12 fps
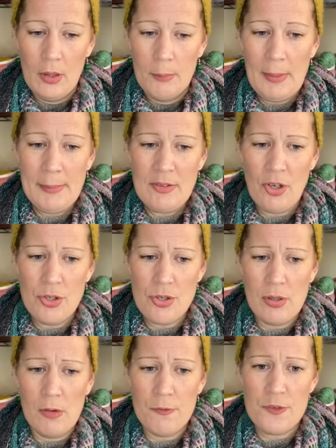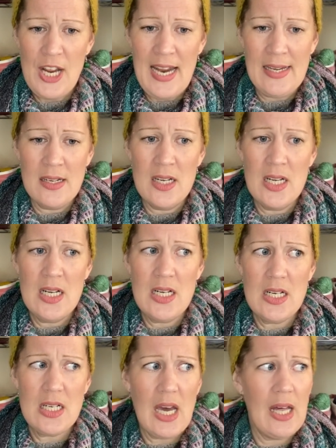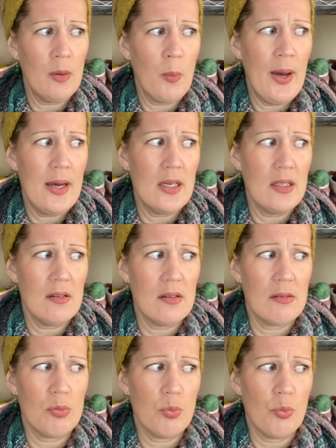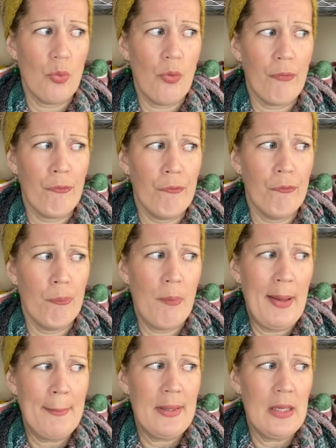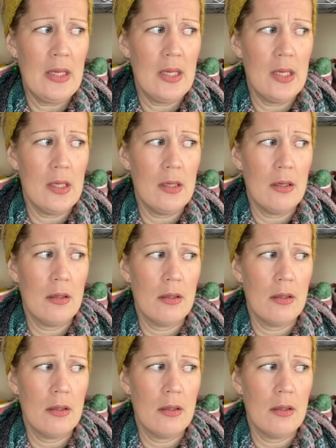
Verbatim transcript: maybe a total of 10 colorways or maybe